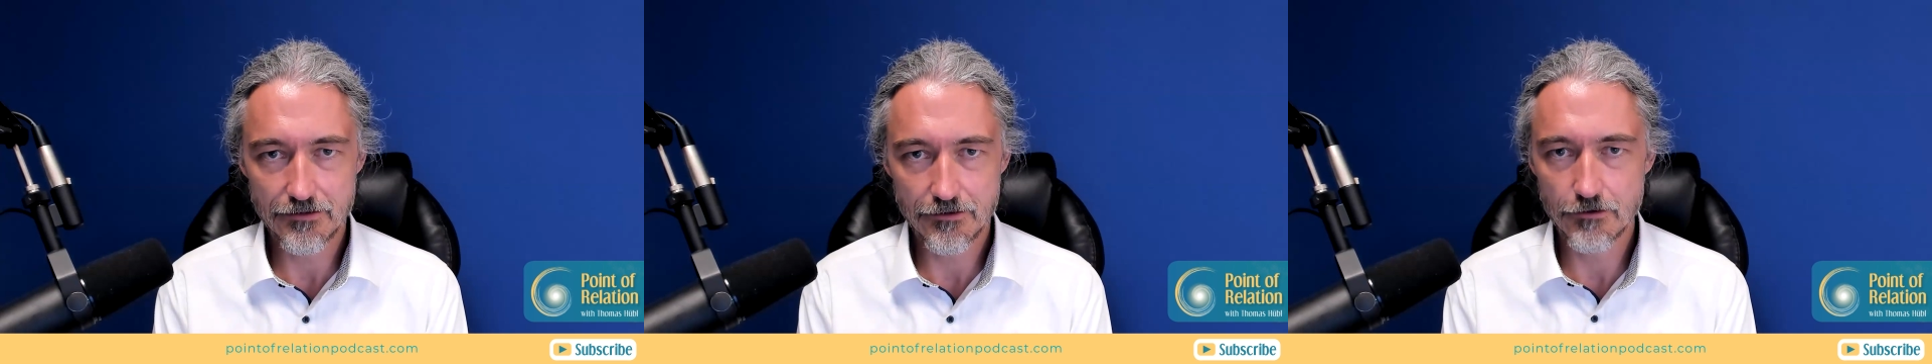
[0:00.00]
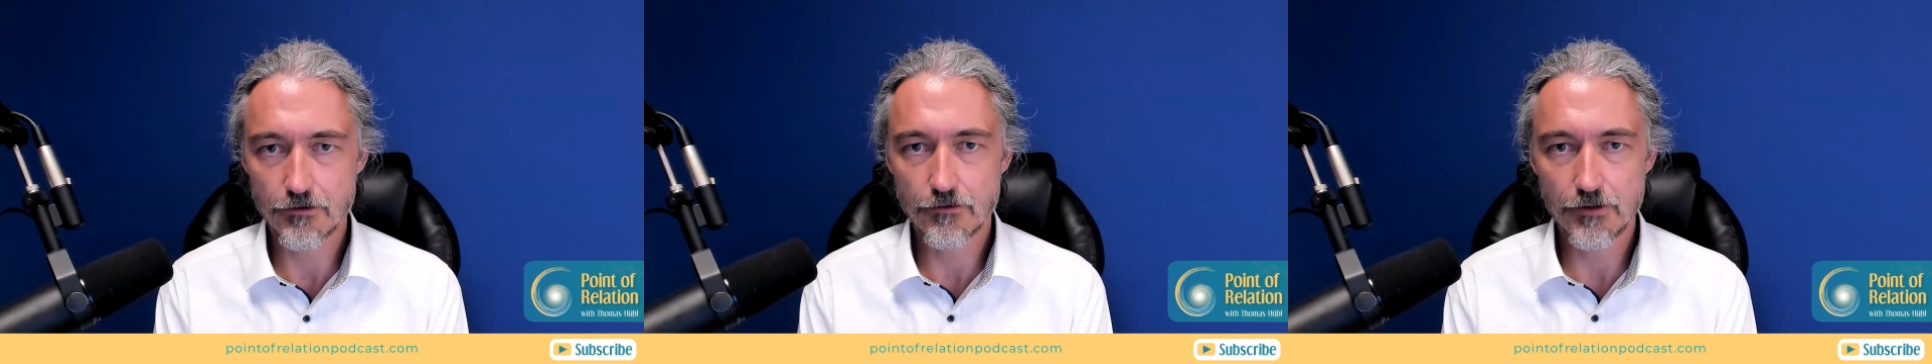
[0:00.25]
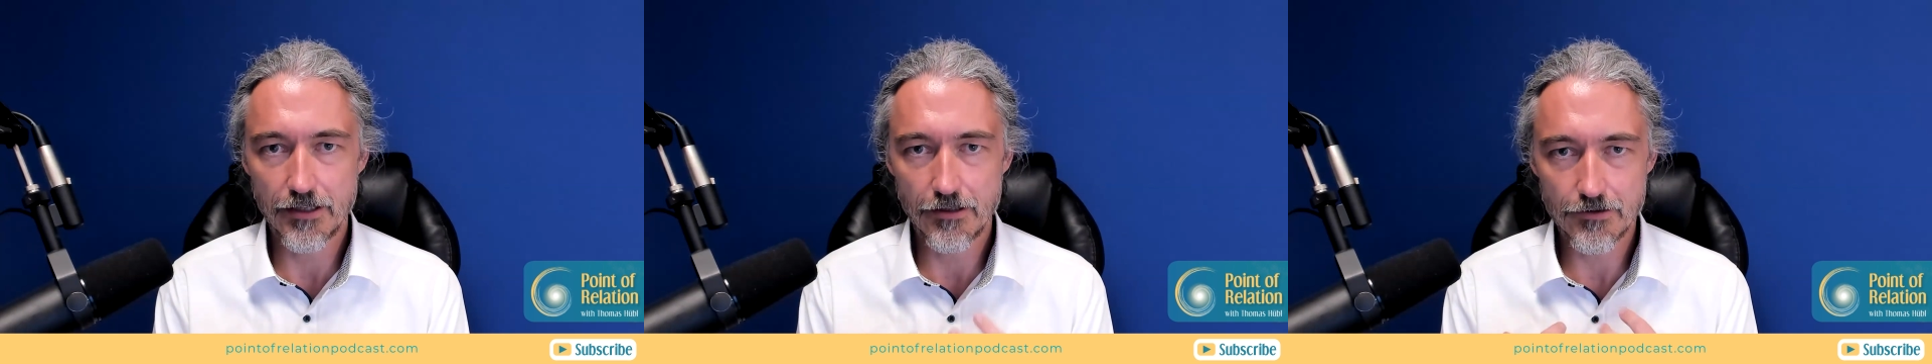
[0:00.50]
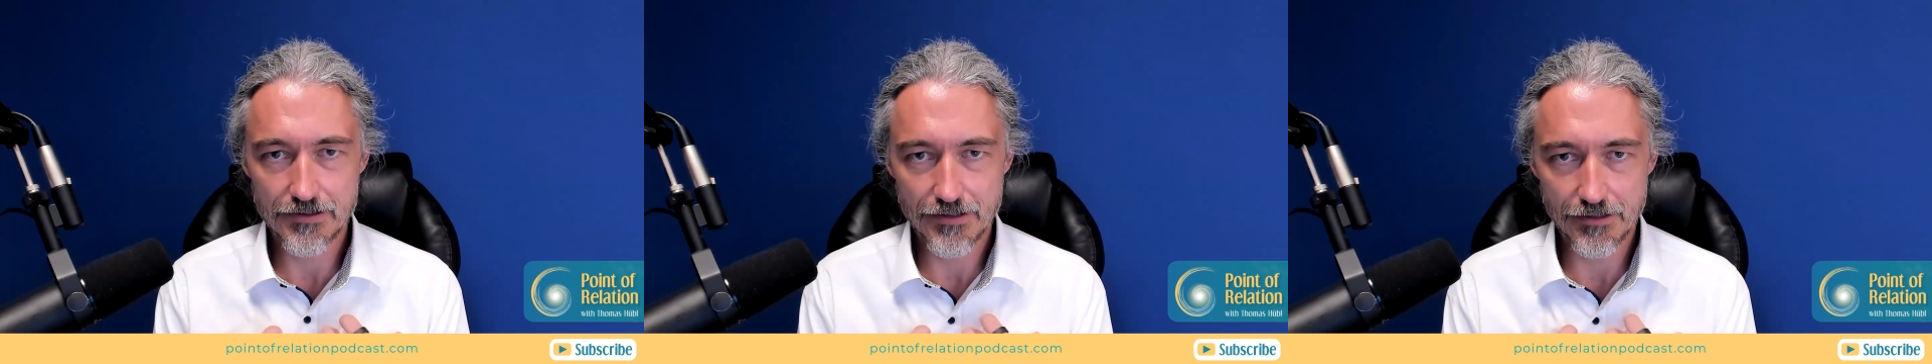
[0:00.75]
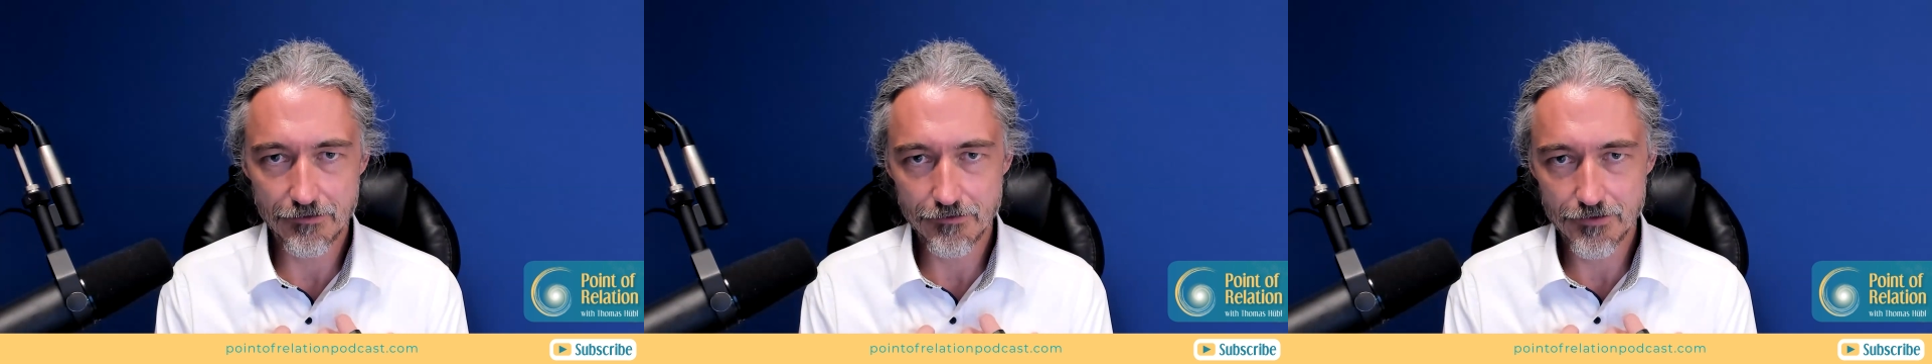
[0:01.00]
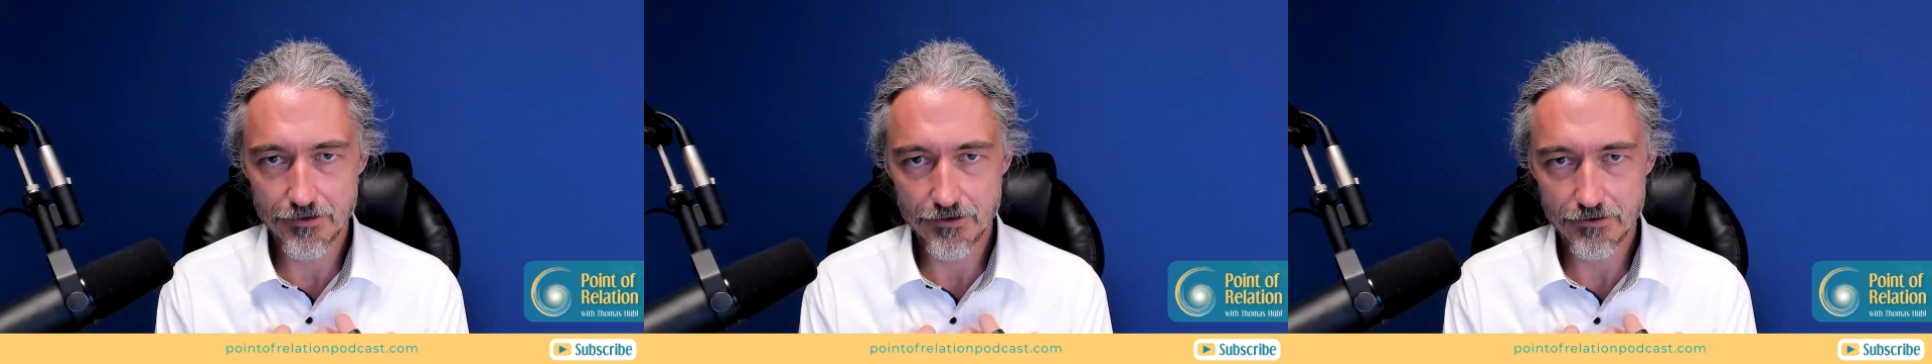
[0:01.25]
not only
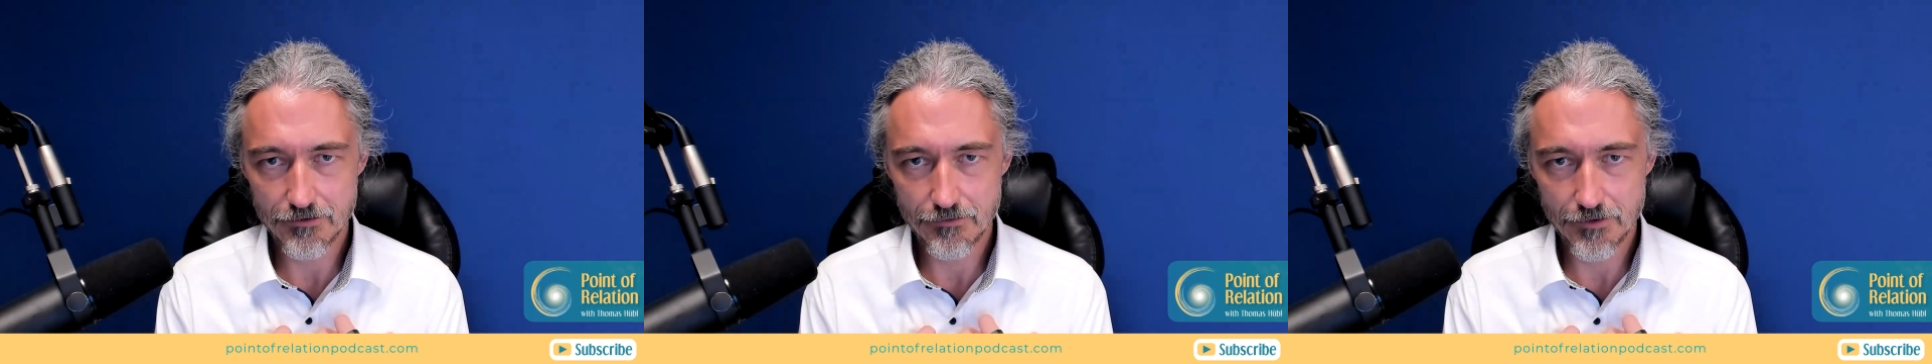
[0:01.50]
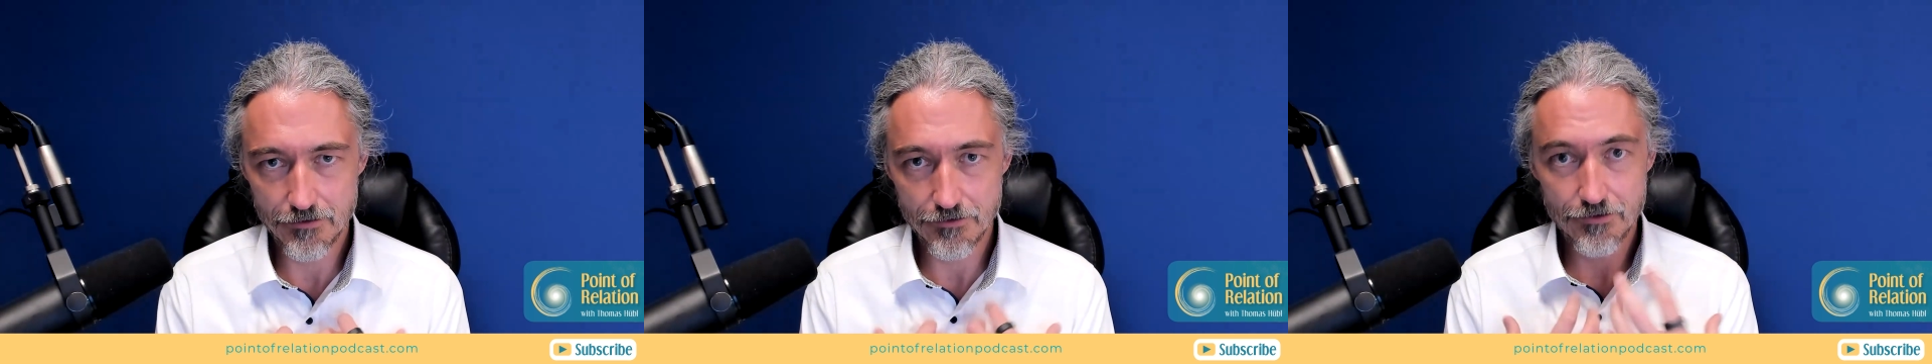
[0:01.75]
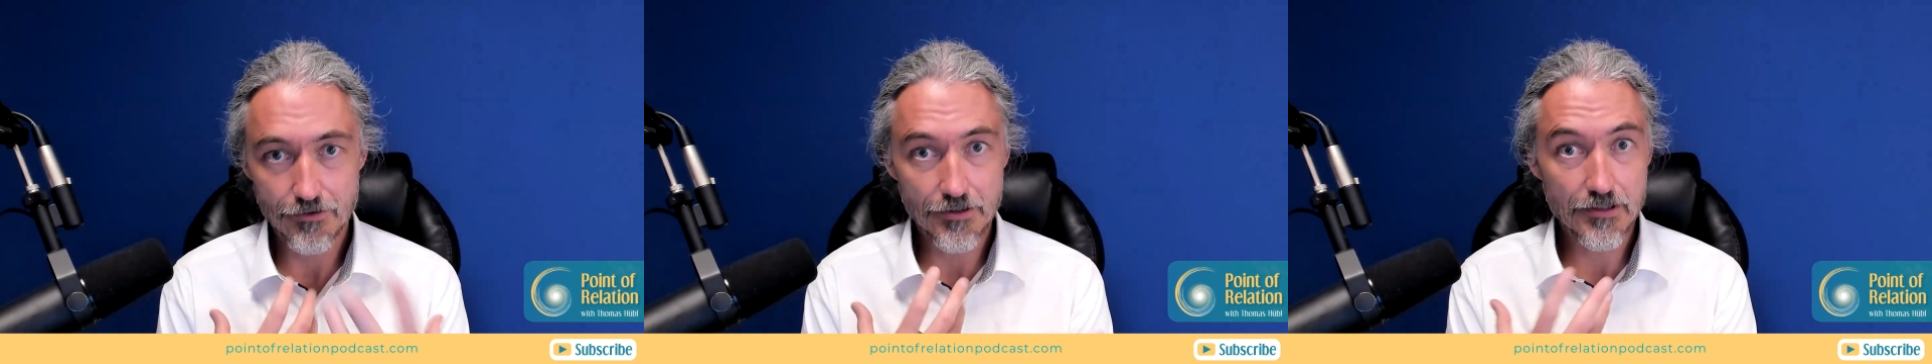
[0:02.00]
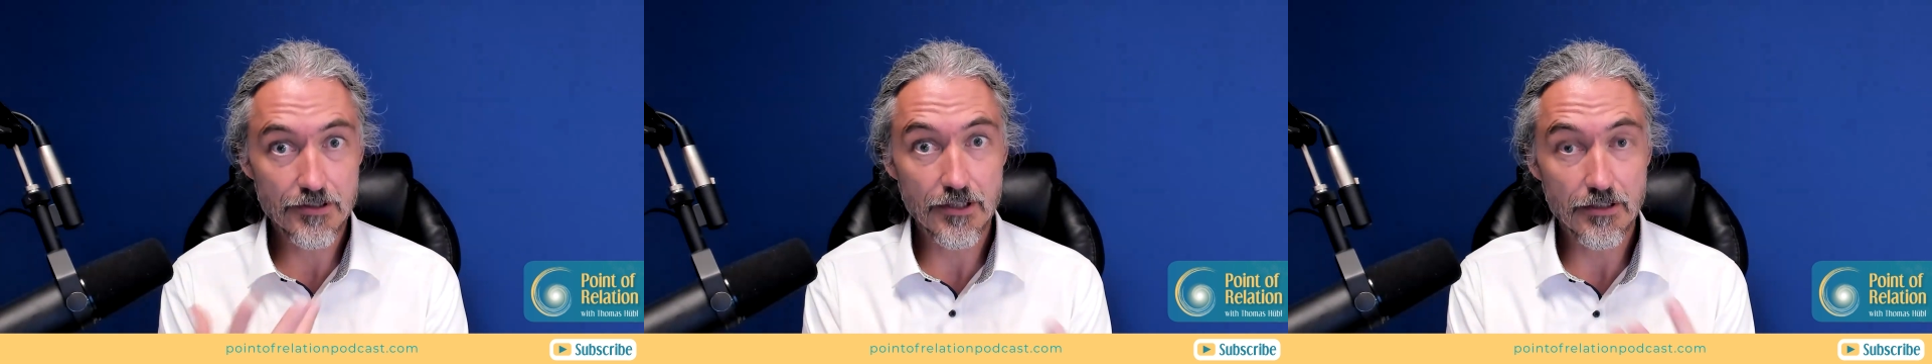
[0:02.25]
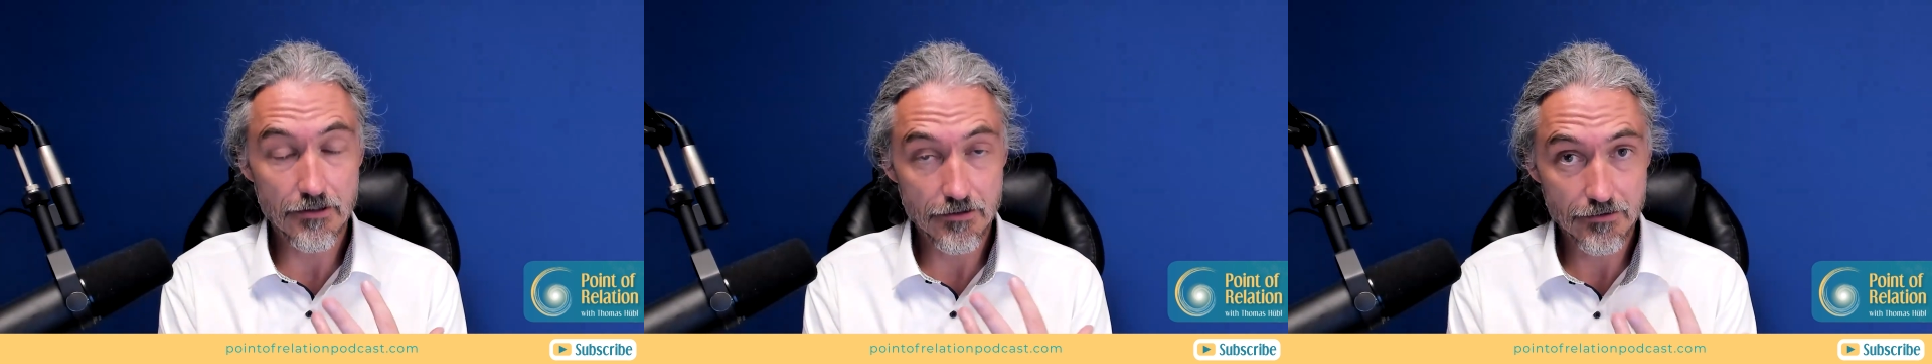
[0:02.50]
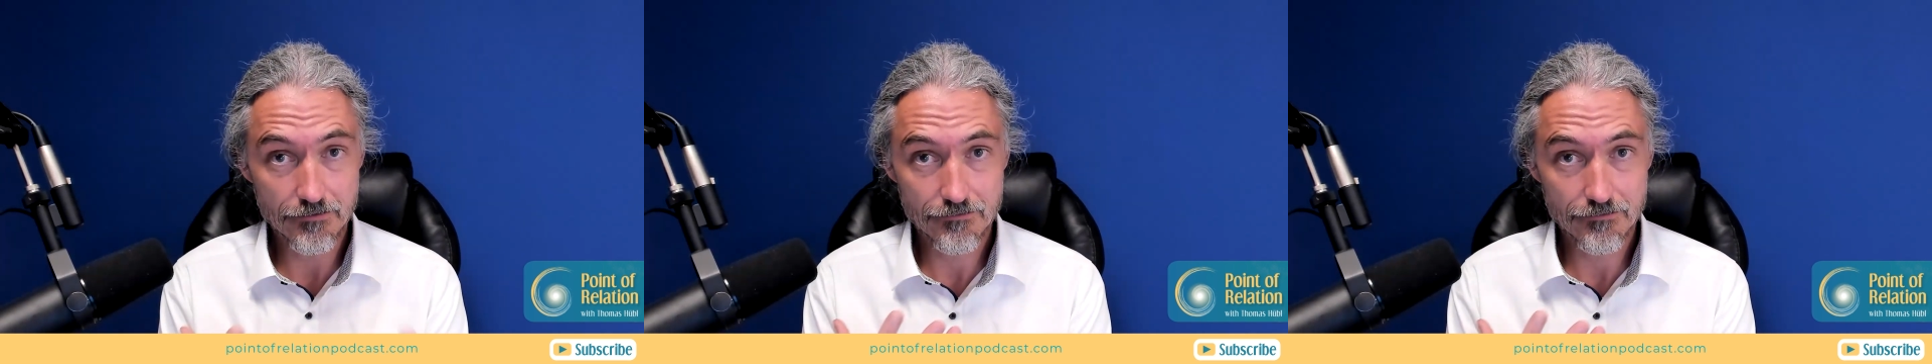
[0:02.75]
ourselves, but also each other.